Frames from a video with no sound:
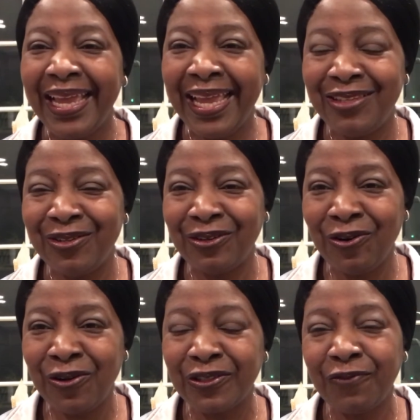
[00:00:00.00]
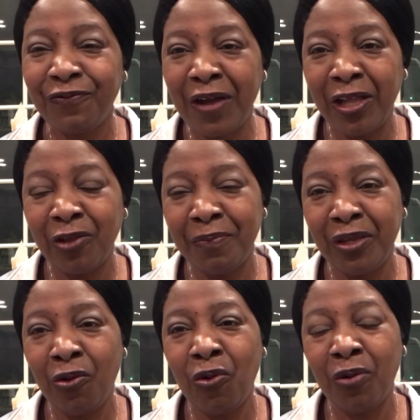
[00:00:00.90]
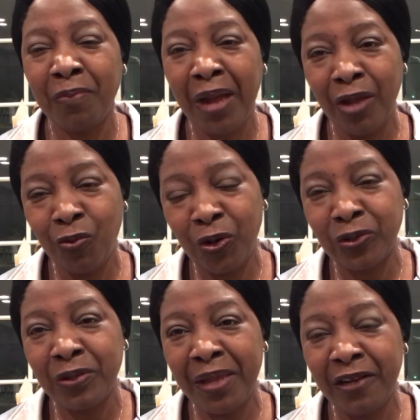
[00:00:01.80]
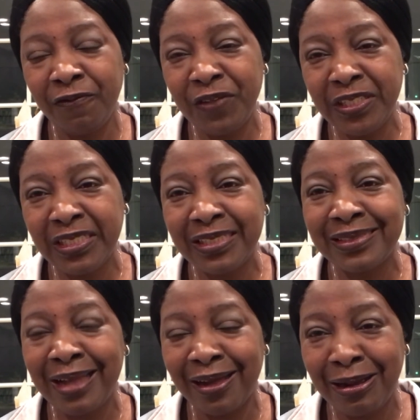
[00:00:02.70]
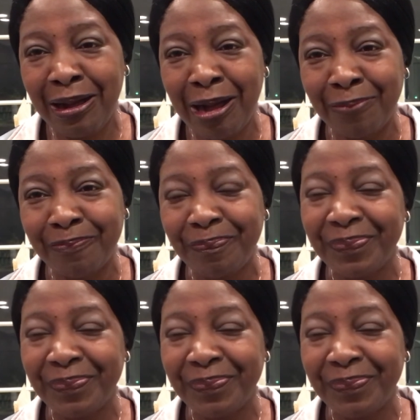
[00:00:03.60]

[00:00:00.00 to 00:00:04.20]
And you can also follow me on myworldofmetaphysics.com.